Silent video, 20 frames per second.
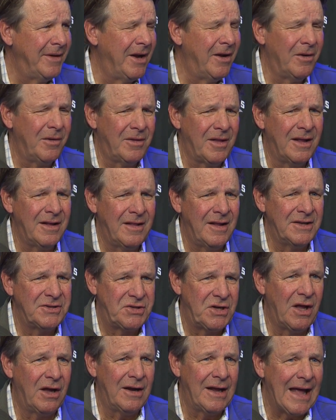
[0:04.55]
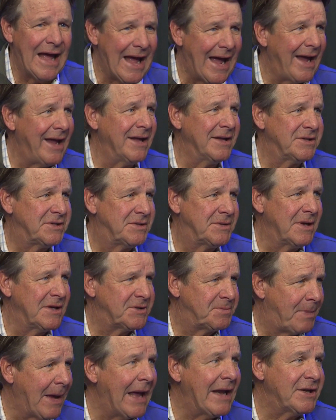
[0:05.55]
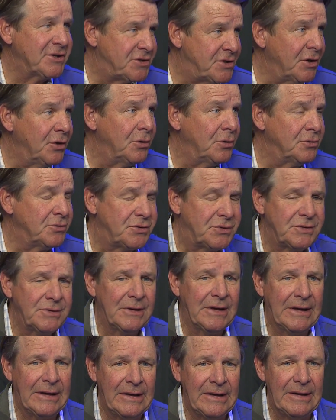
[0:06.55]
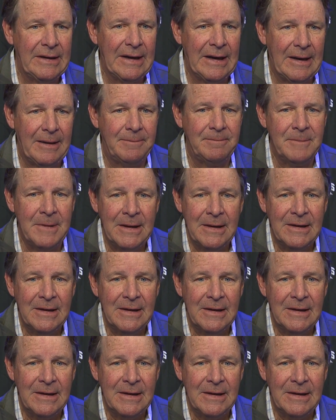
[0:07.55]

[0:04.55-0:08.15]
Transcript: You know, th this young guy has, has paid his dues and uh,